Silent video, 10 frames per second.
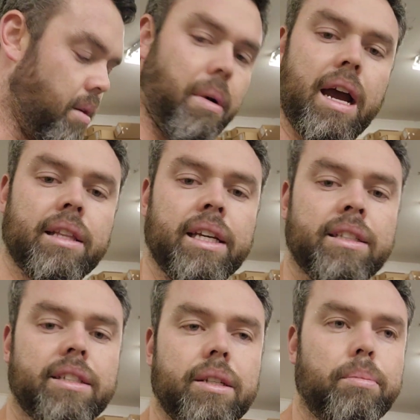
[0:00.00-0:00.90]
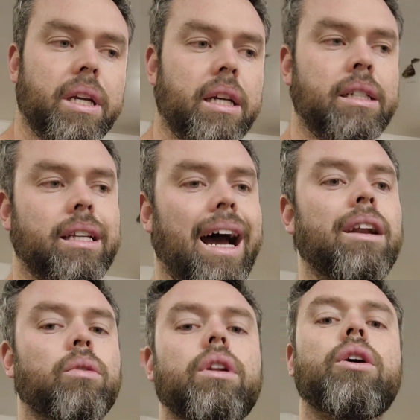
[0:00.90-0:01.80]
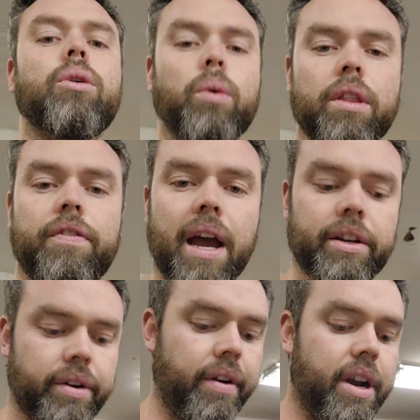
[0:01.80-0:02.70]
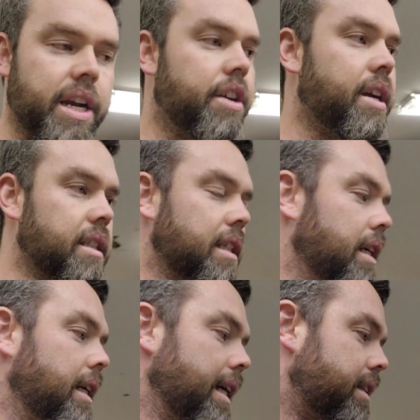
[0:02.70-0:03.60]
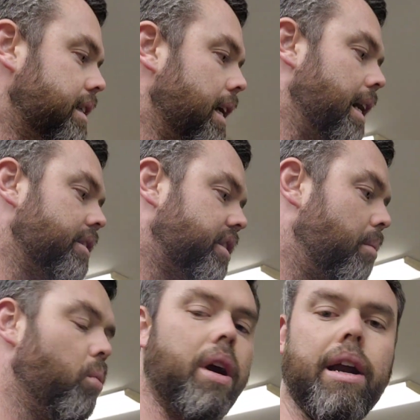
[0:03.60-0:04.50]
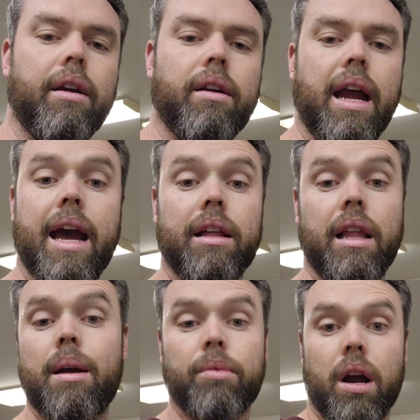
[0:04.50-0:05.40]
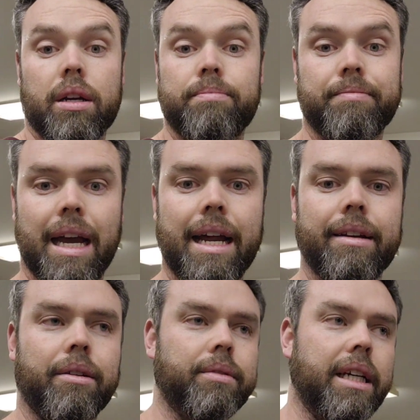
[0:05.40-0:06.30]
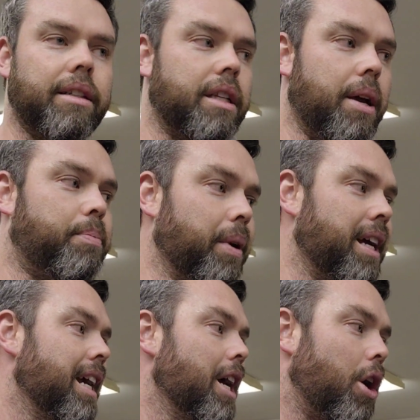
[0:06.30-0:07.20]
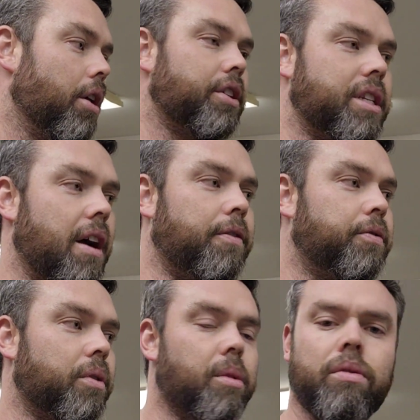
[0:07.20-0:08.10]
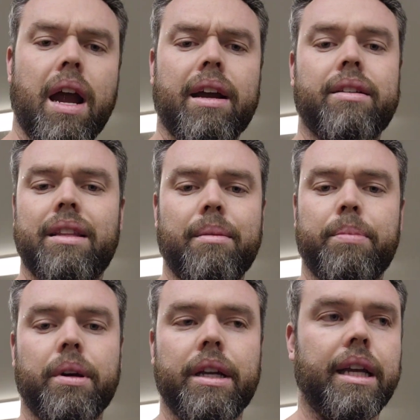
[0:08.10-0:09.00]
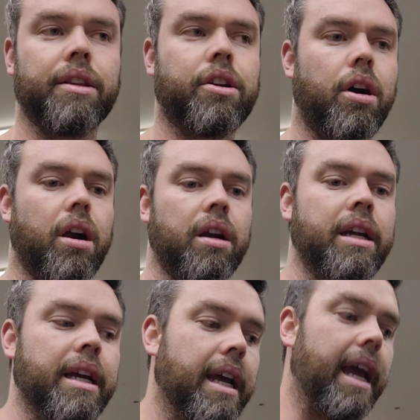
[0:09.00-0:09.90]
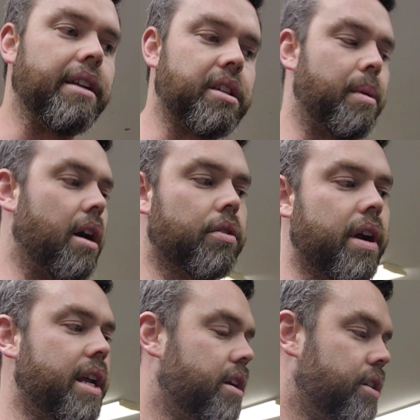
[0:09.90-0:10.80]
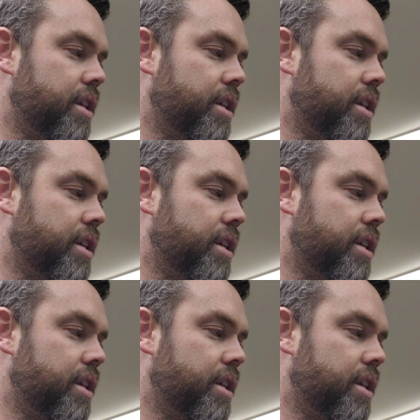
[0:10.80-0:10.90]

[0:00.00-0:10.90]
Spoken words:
buying this because I don't know where the factory radiator is. It's somewhere at Lime Rock. I don't know. All the stuff from the wreck they put in the car, and somehow the radiator